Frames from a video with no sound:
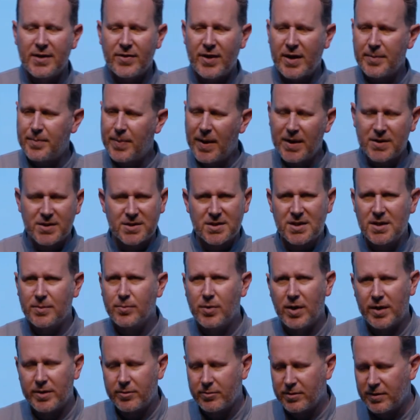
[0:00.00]
they punched their
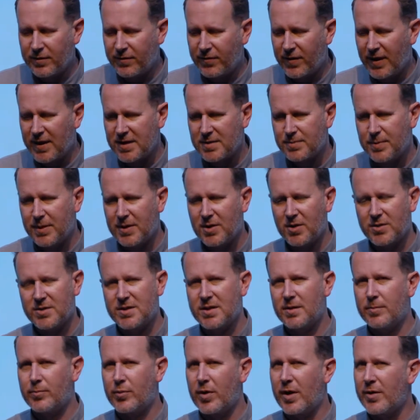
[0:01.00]
brother in the face because
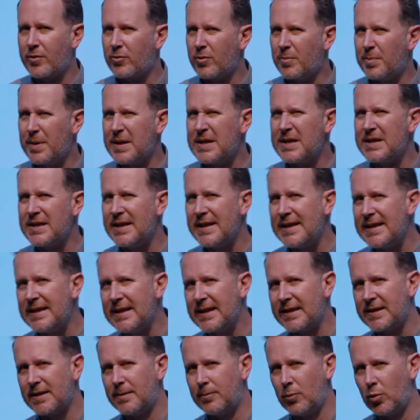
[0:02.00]
their brother had been
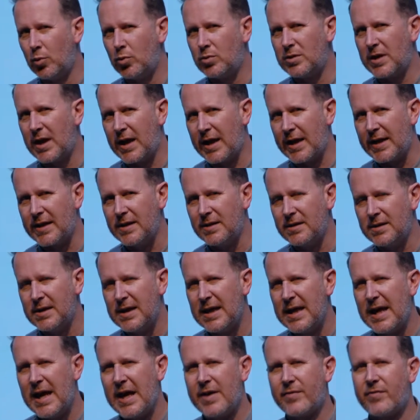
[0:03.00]
needling them all day,
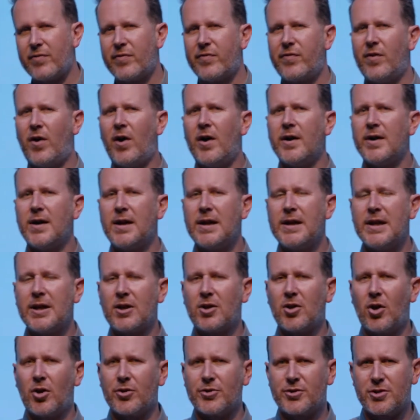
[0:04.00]
and finally it
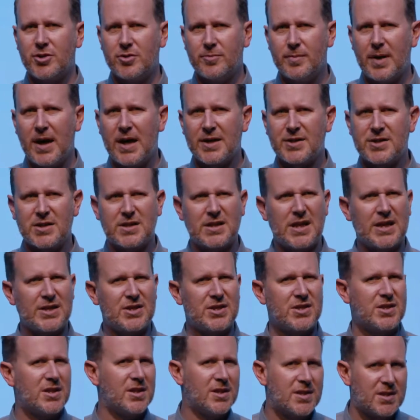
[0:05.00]
got too much and they
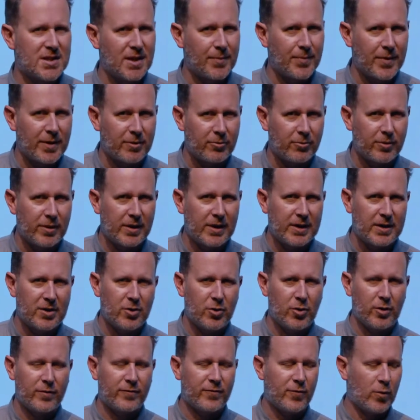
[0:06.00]
said something really
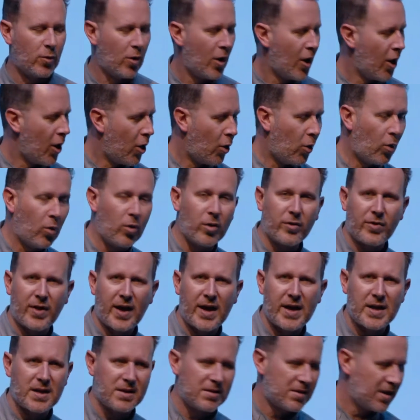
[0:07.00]
hurtful, or
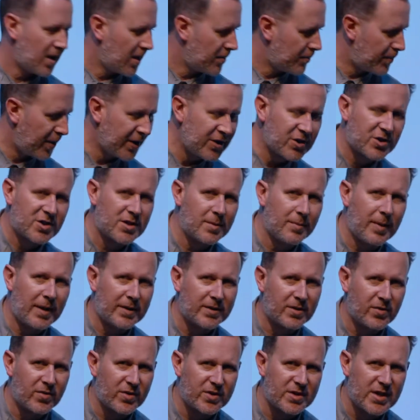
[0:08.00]
they pinched him
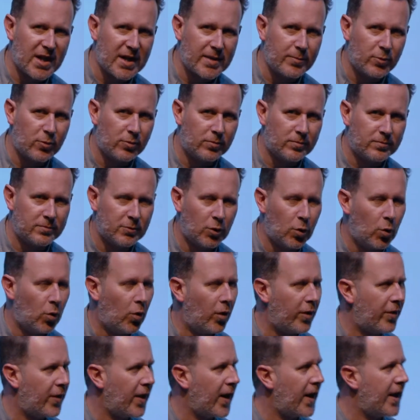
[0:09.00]
under the table,
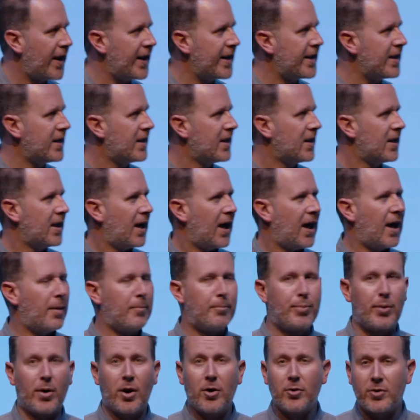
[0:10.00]
or they
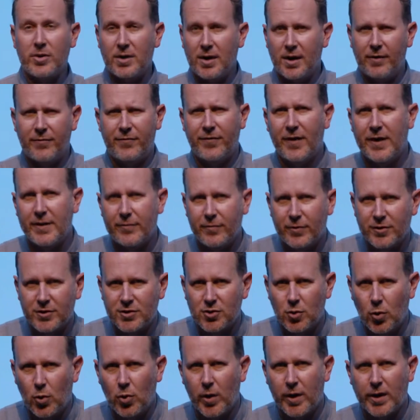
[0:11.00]
broke a favourite
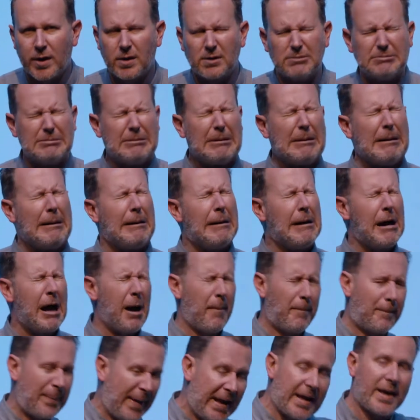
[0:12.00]
toy.
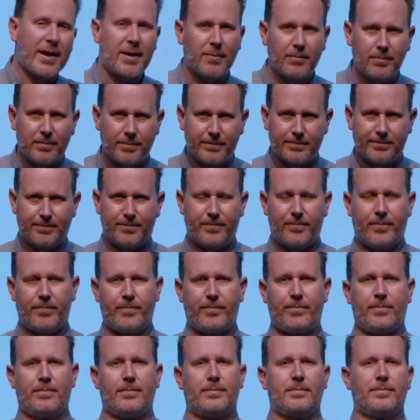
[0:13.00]
Ugh, bam!
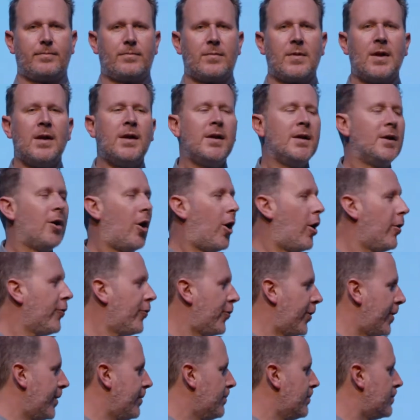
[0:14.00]

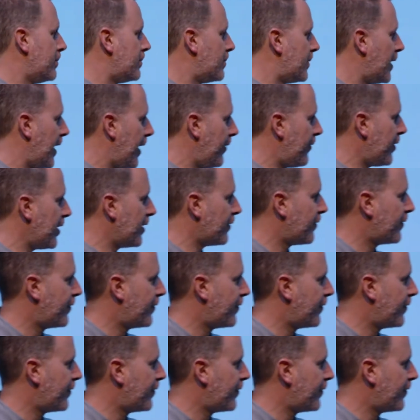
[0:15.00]
Often, if you can